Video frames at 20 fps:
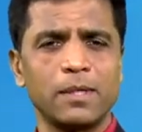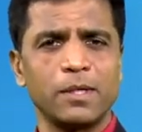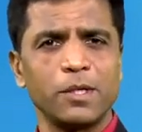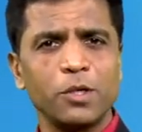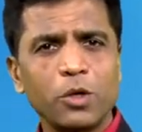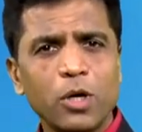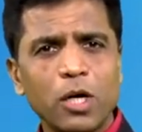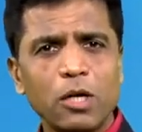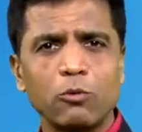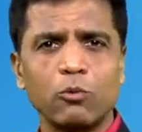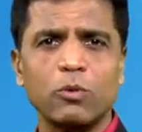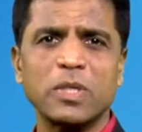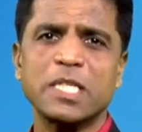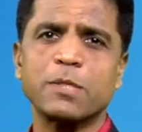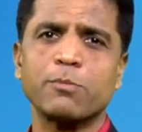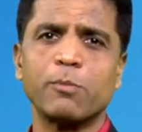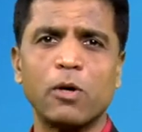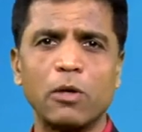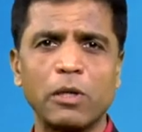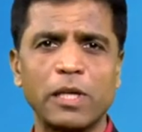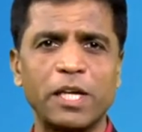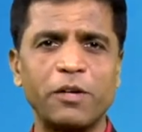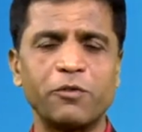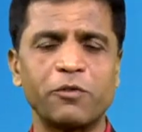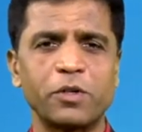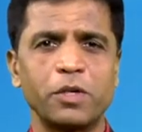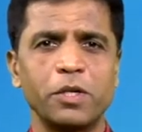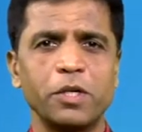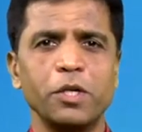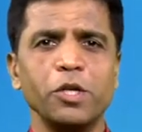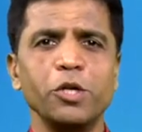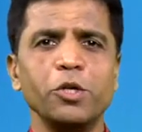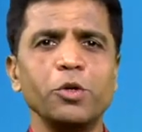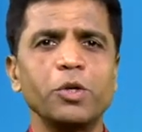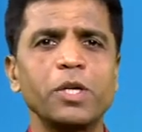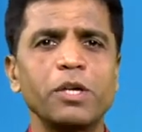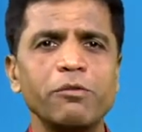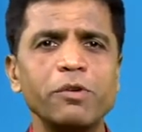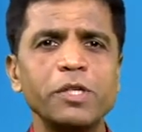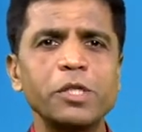you got one small gift,
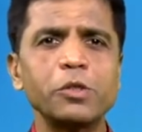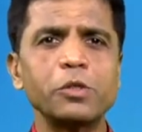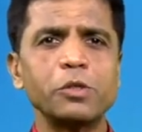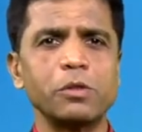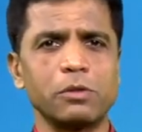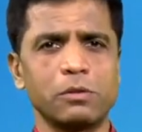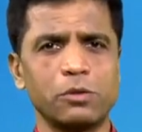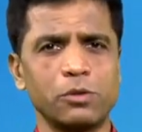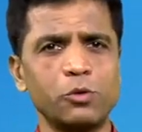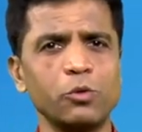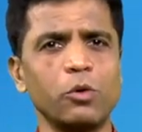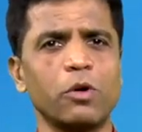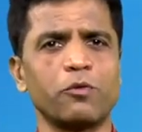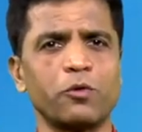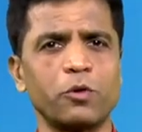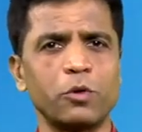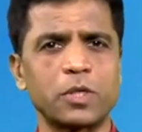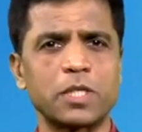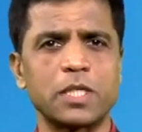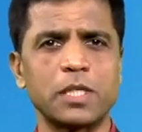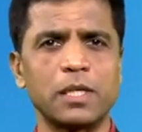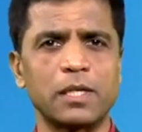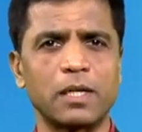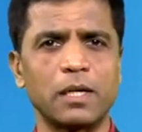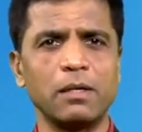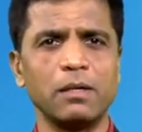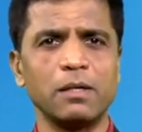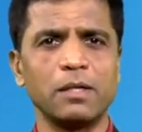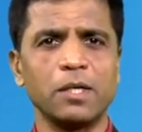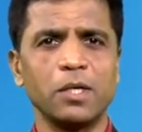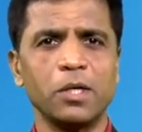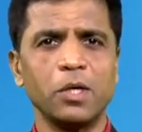you give it to 2 of your children.